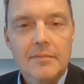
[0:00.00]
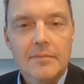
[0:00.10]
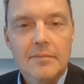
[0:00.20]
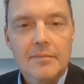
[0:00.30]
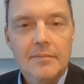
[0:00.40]

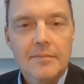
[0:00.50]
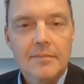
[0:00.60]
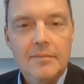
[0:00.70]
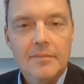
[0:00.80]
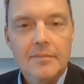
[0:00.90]

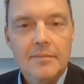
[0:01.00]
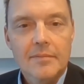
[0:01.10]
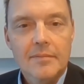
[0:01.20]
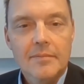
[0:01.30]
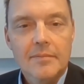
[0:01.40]

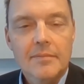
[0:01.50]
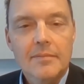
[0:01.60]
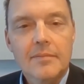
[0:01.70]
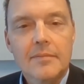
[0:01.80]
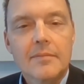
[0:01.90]

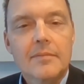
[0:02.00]
(not speaking)